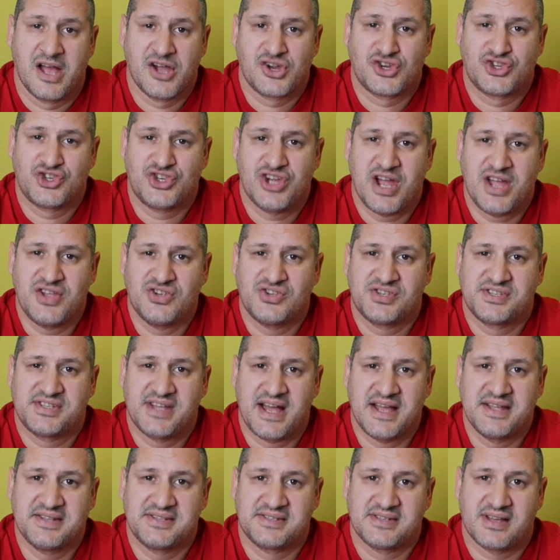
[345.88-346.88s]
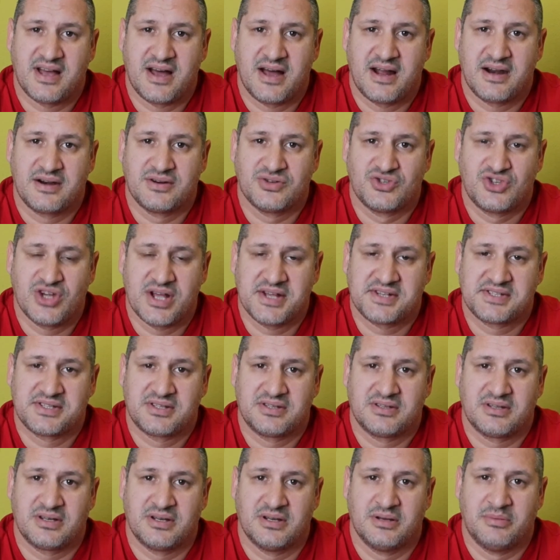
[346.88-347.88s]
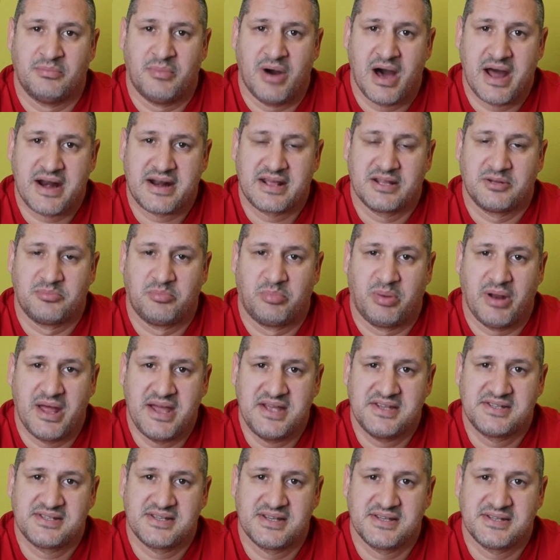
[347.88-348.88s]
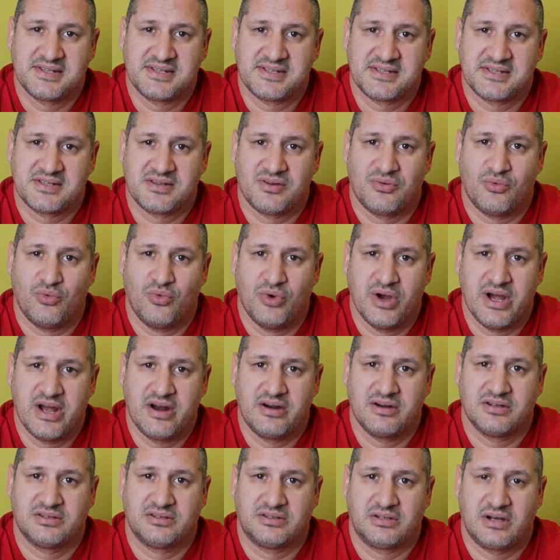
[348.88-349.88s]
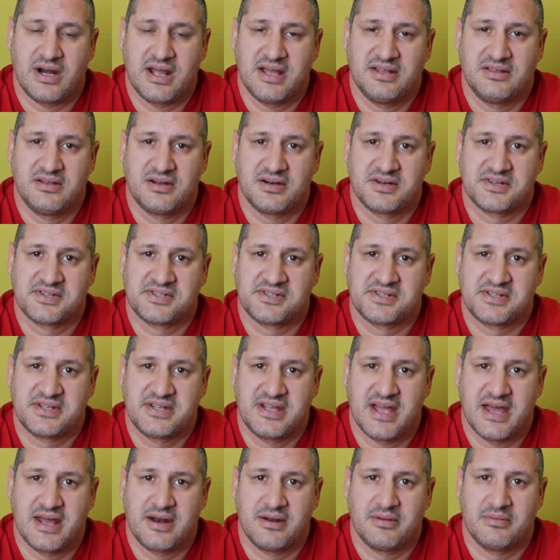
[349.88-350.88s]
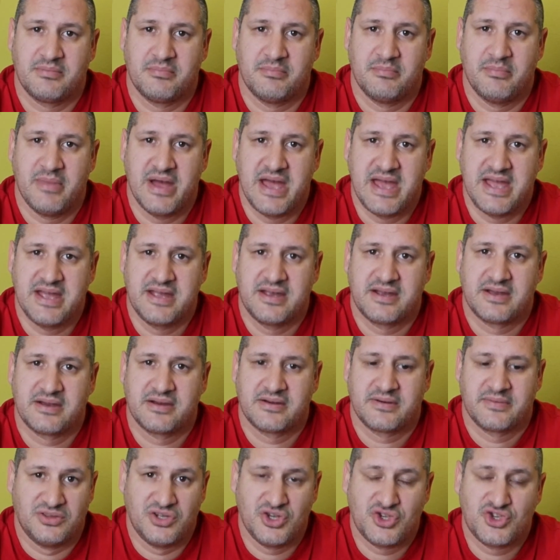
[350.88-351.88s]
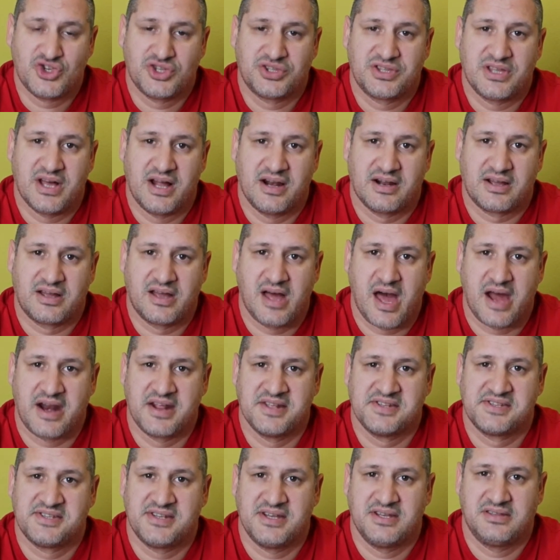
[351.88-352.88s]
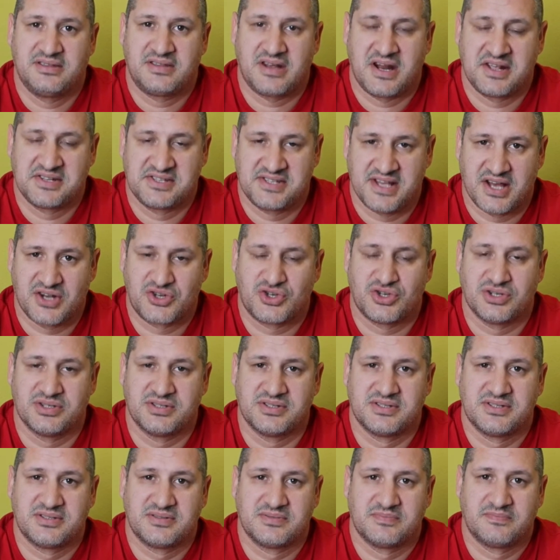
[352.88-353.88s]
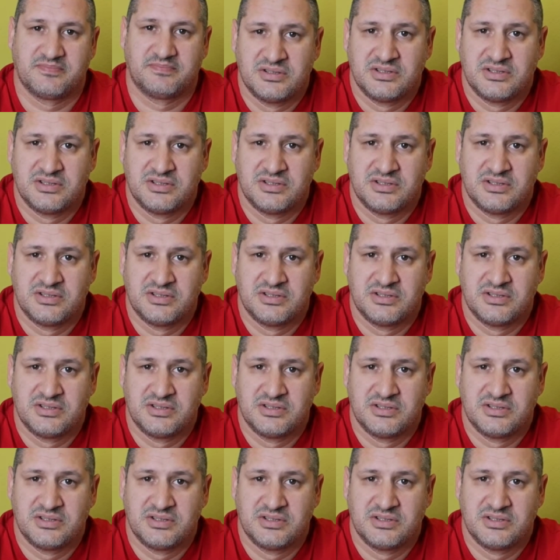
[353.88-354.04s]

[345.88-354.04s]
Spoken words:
Exchange sites are just marketplaces where traders can make digital currency transactions.